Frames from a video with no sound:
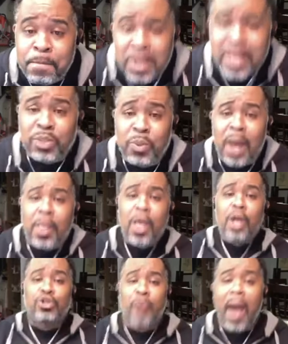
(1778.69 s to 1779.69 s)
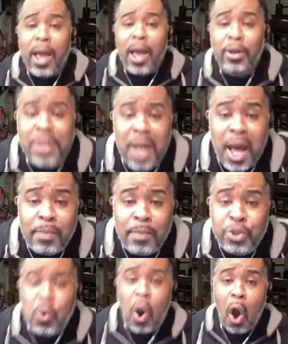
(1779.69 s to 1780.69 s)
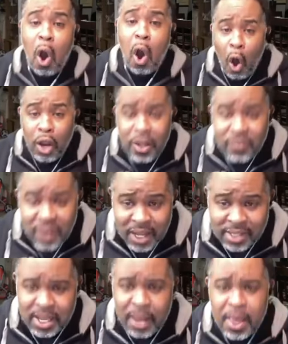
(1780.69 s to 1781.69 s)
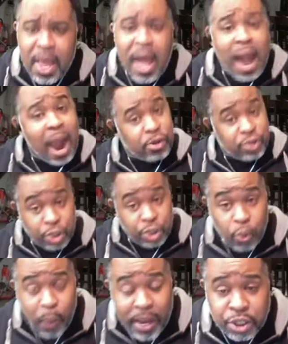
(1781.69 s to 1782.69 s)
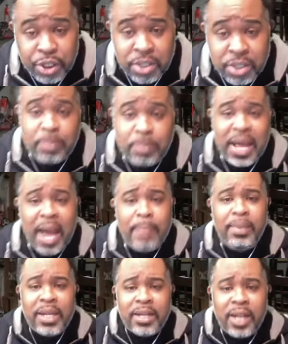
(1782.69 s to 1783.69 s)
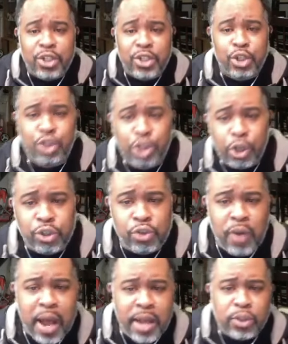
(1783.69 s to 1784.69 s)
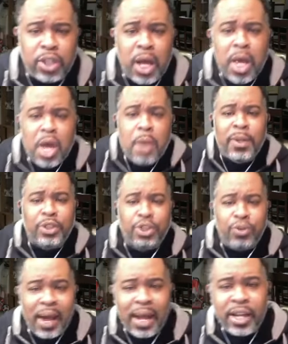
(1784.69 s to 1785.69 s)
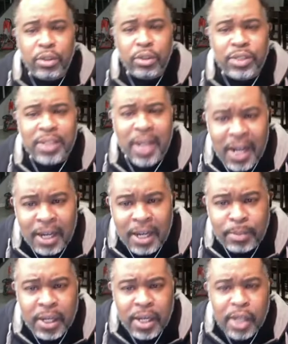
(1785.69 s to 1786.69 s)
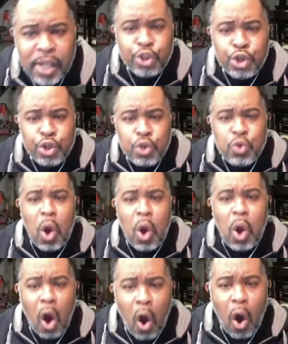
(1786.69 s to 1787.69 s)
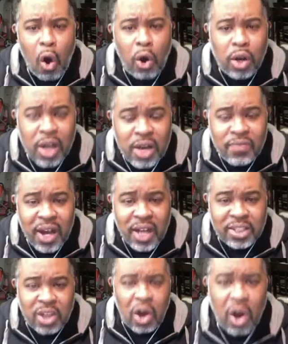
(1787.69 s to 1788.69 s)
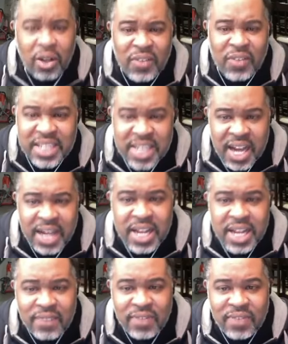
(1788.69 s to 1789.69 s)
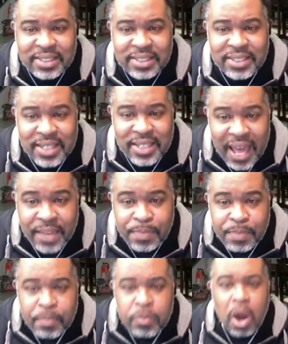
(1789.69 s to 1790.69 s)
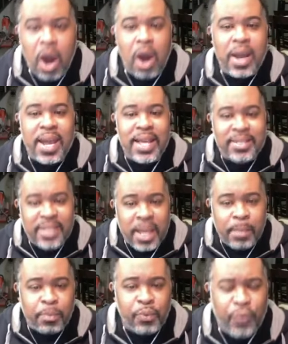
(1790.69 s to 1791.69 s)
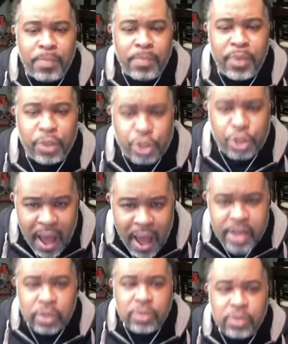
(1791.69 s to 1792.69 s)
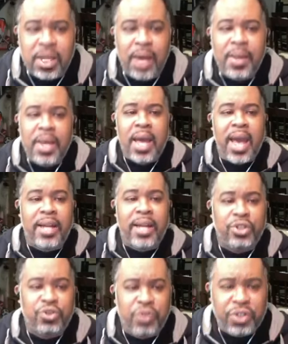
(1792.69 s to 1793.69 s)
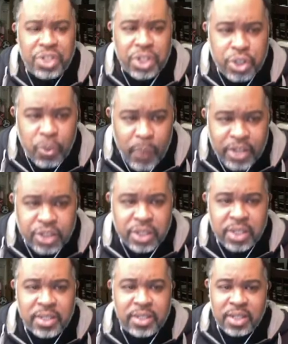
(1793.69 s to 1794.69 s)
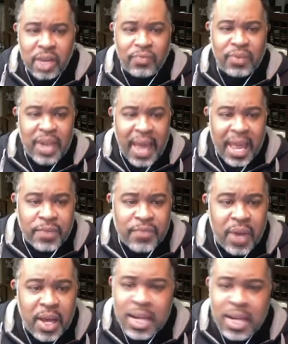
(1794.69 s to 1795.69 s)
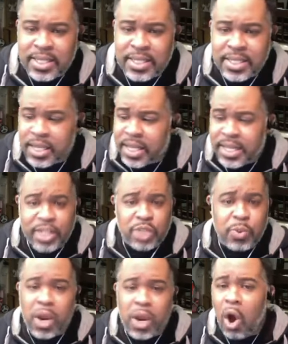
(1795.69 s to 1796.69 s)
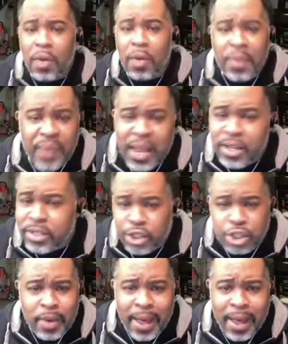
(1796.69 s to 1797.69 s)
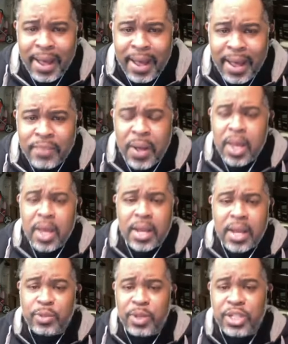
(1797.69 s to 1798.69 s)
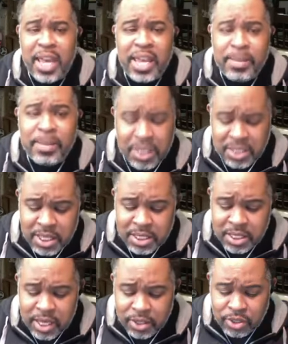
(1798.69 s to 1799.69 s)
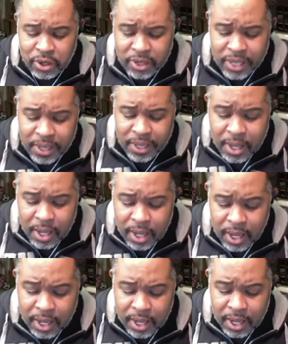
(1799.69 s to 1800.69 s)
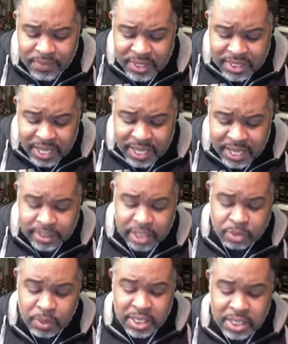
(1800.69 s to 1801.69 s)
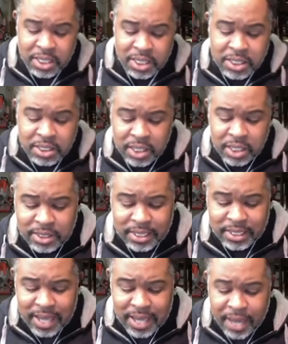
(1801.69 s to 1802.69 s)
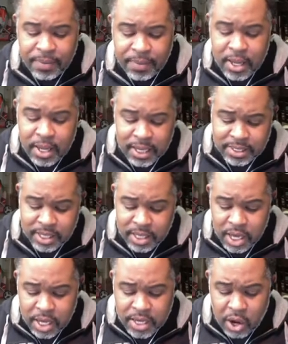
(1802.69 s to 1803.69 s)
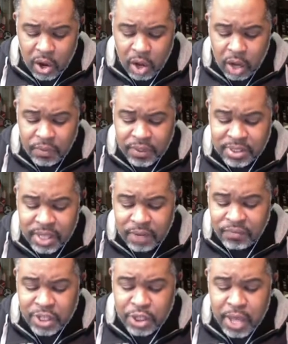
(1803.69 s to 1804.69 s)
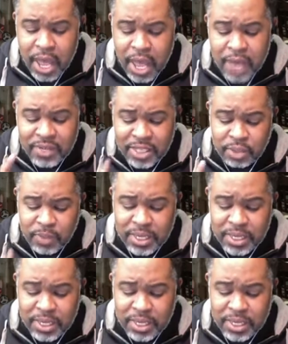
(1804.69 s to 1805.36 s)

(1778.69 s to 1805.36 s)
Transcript: Guess what? Trials come to all of us. Uh, our situations sometimes lead us to certain trials, uh, but trials come to all of us. All of us, none of us tonight are exempt from the trials uh, and tr- situations of life. Uh, listen, and guess what? All the things that you have, uh, that's what James is teaching us, certainly uh, in the text. That's what he's teaching us tonight. Listen, that all the stuff that you have, this is what he